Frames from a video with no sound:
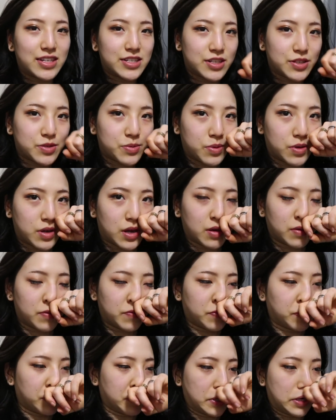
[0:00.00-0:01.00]
just woke
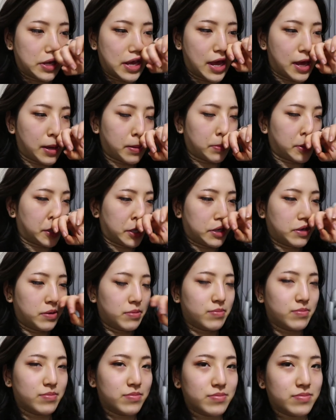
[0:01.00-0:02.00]
up from a nap.
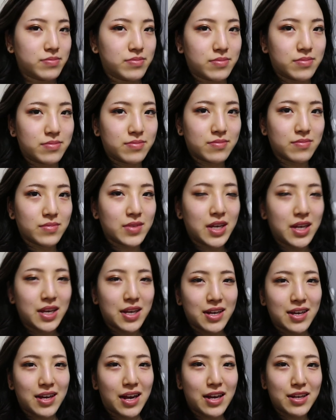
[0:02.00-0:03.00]

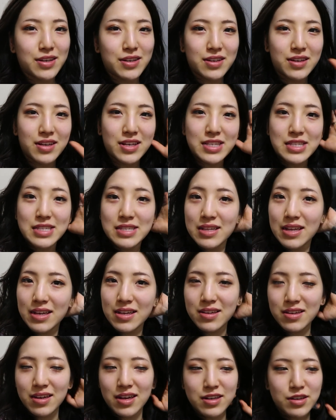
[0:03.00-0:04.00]
I know
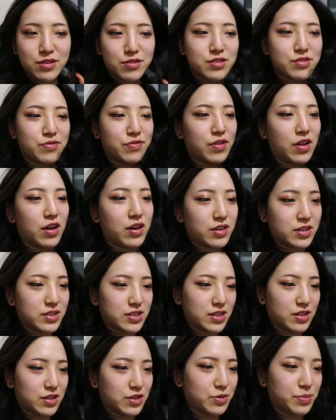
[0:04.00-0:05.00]
this vlog
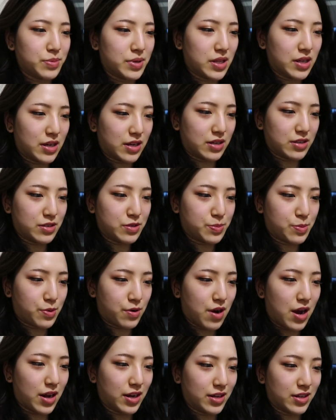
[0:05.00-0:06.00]
is a little bit like
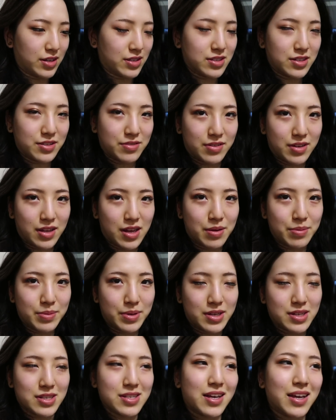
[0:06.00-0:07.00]
sporadic and stuff like that
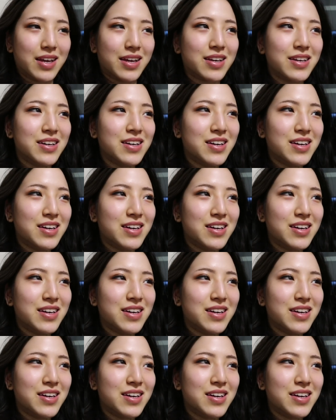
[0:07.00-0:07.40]
because like